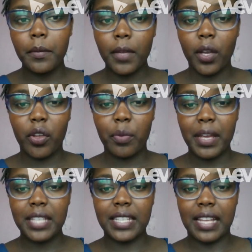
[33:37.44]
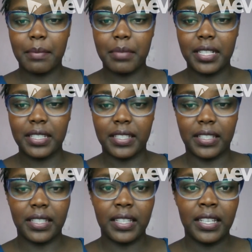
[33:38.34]
Occupiers
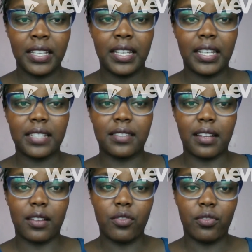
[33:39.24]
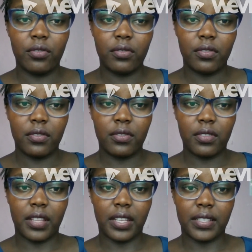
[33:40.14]
liability is a law
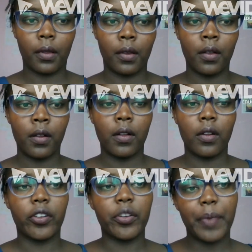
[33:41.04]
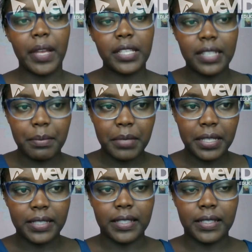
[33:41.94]
that occupiers
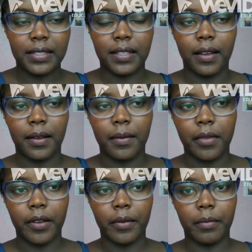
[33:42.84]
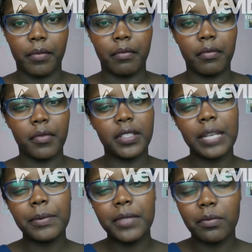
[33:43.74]
liability is it
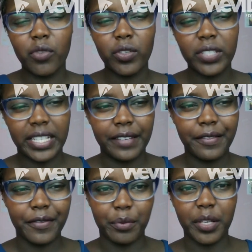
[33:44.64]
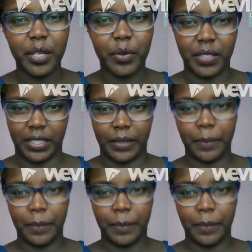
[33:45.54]
stems mostly from equity.